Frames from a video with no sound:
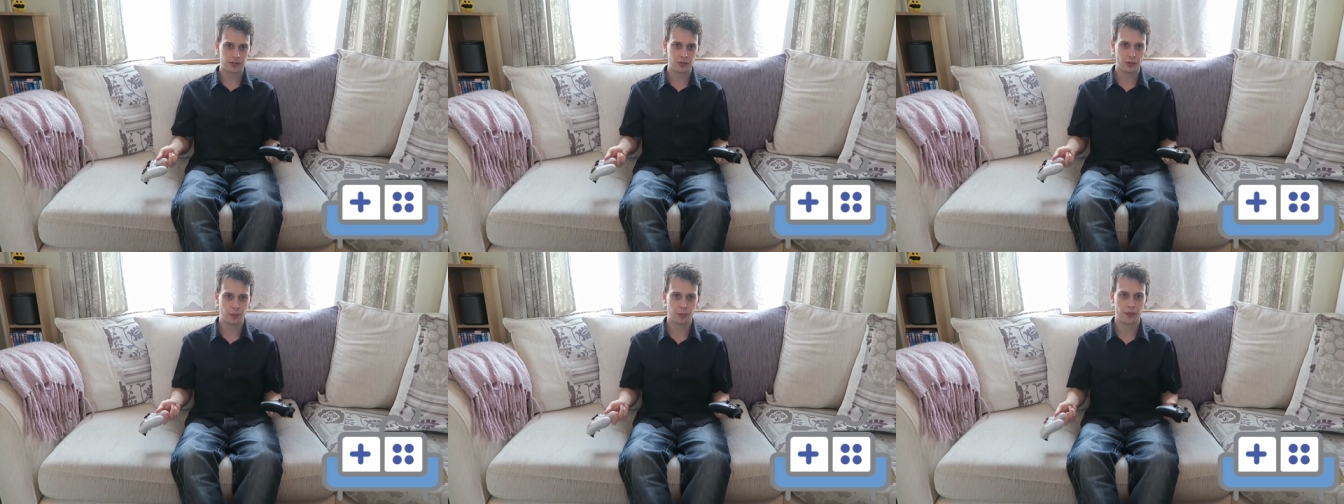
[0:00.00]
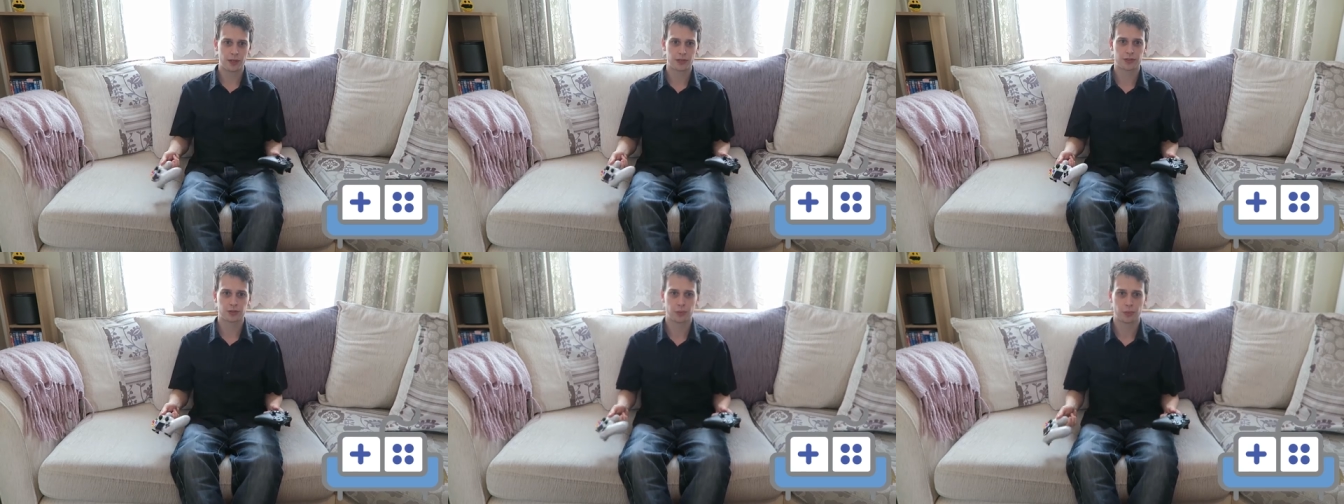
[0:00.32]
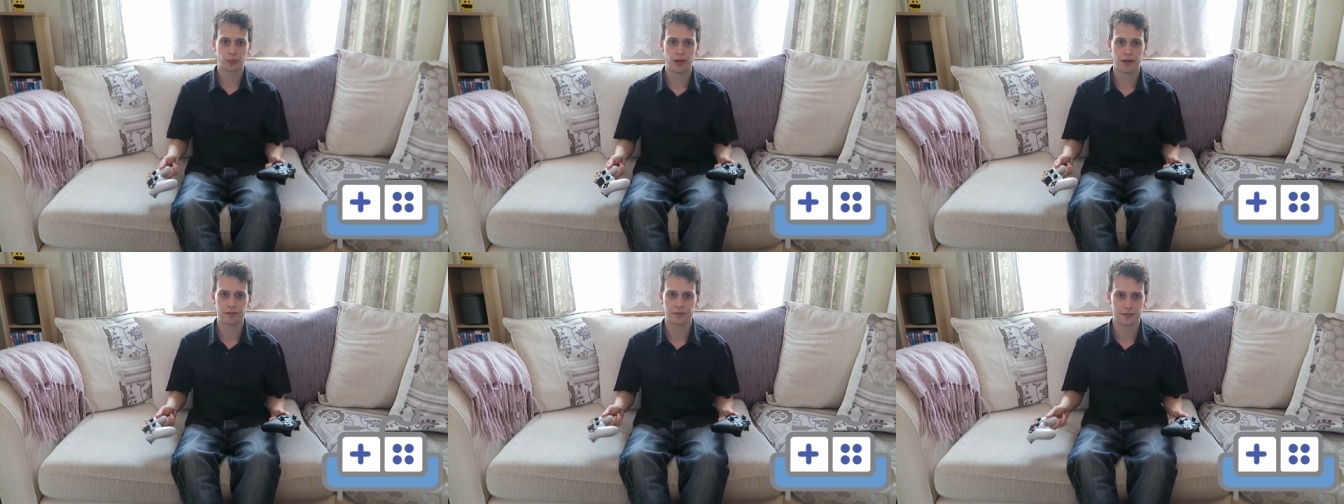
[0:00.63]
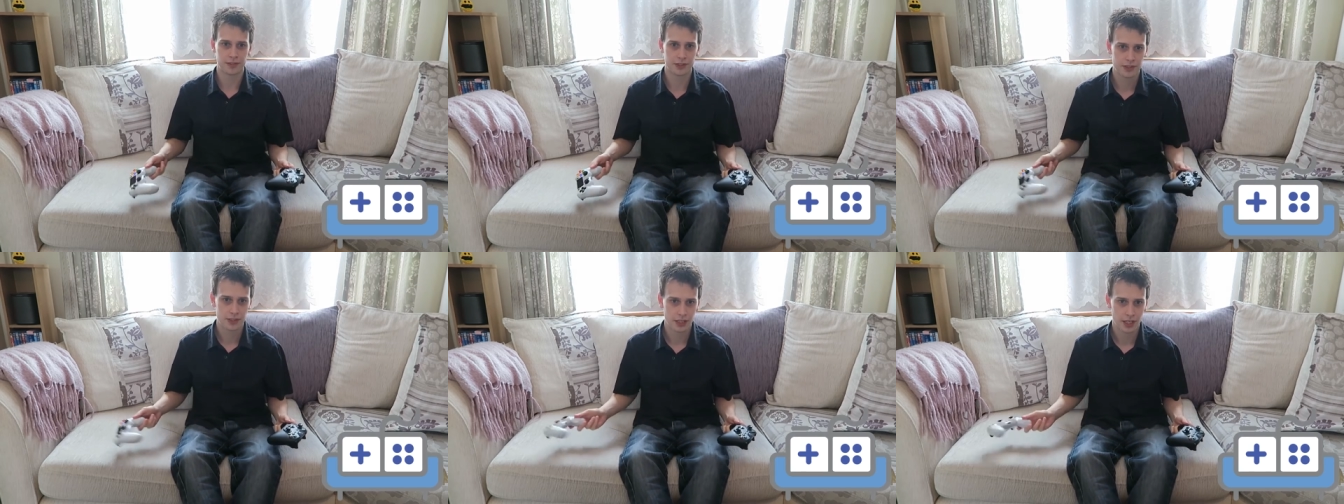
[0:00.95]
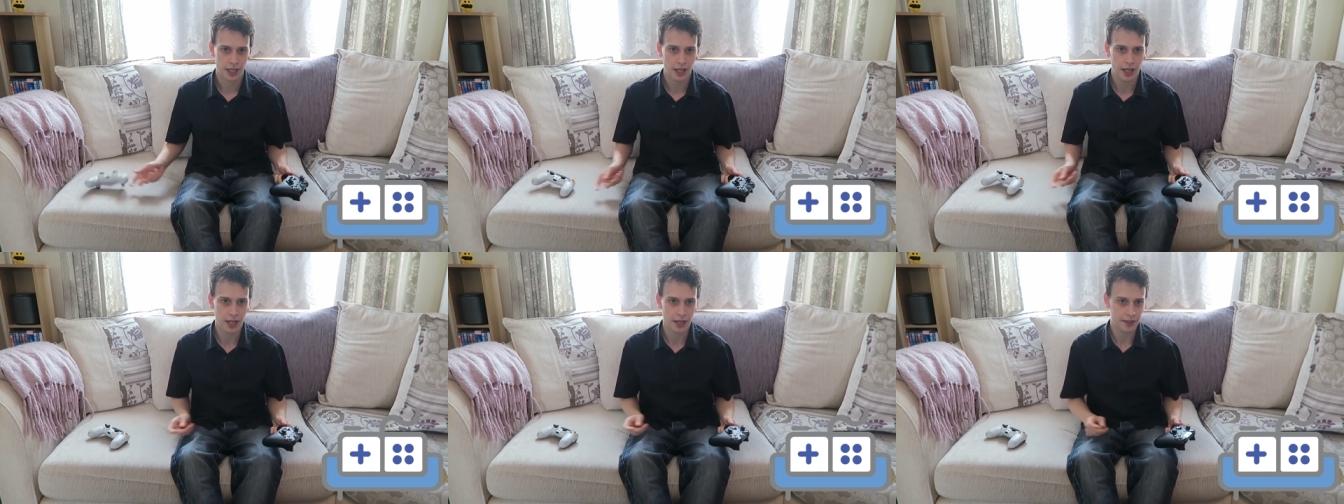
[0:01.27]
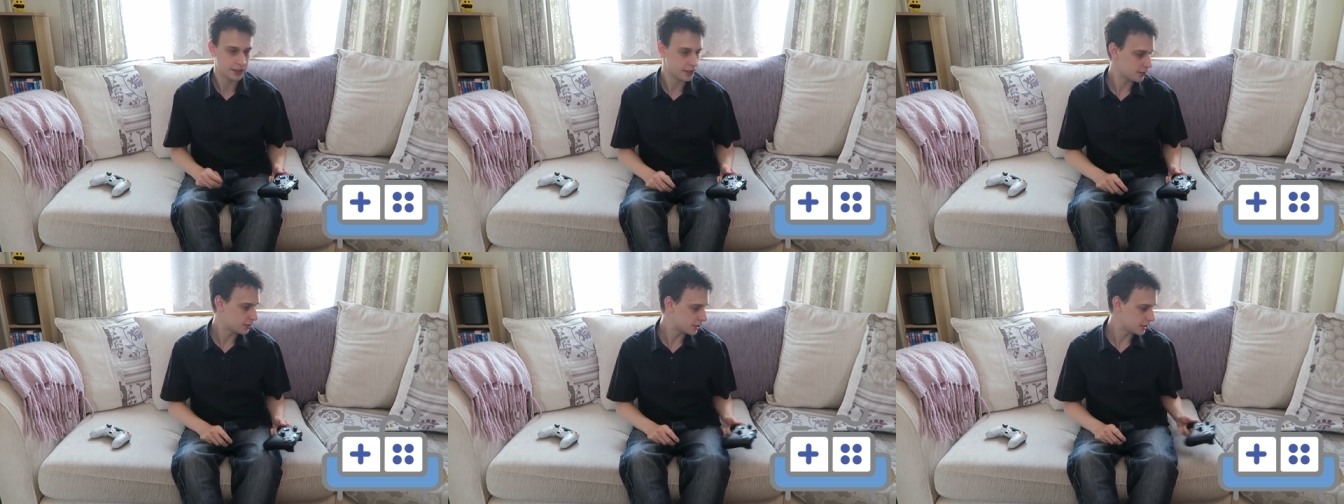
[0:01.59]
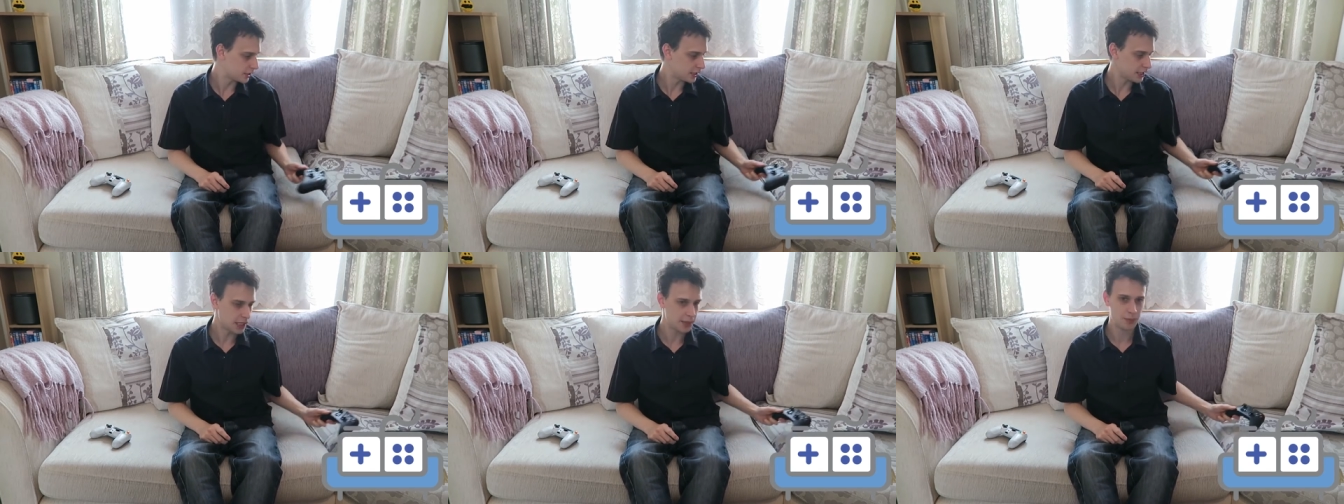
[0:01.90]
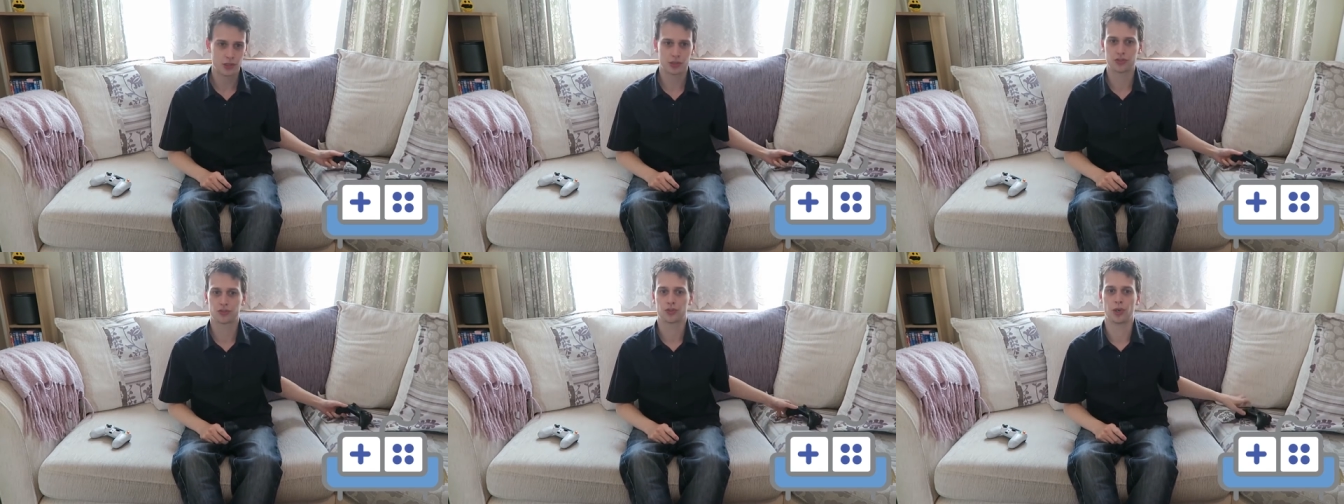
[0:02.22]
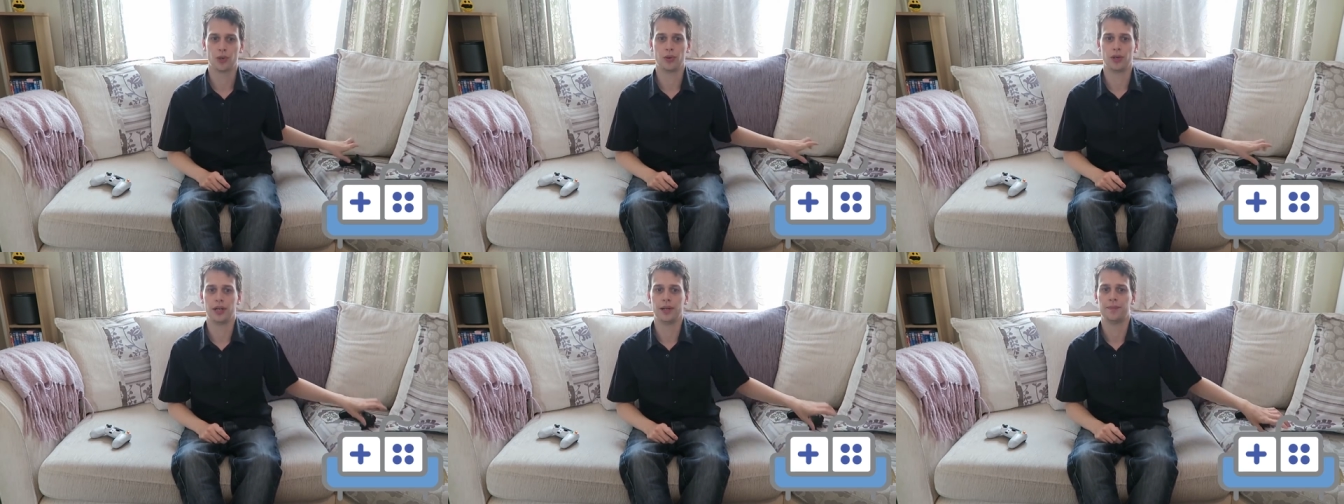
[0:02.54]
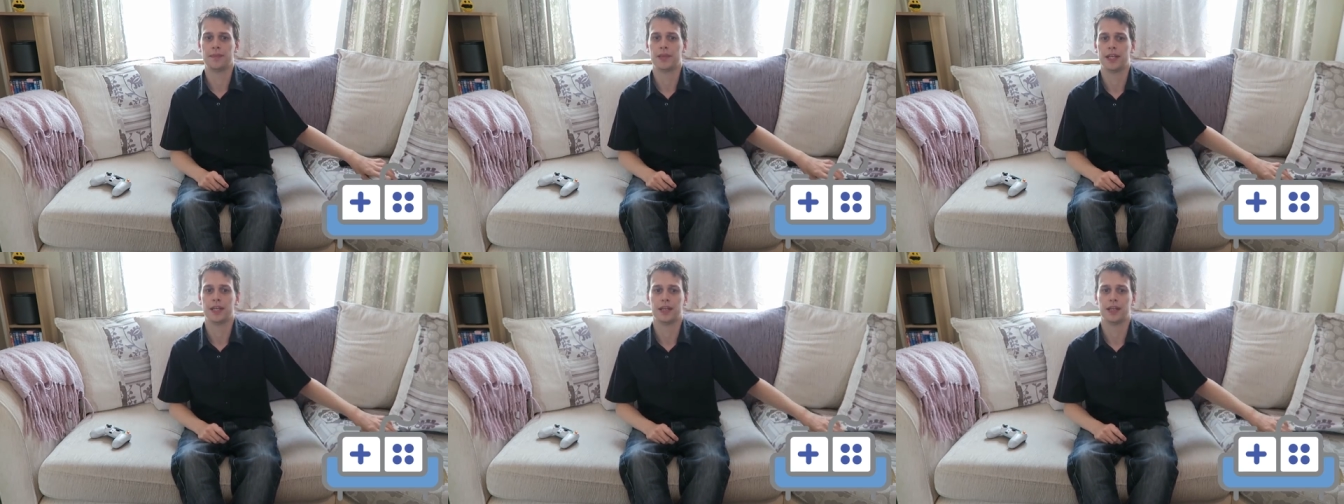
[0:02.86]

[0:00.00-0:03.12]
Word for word: to your personal preference. The Steam controller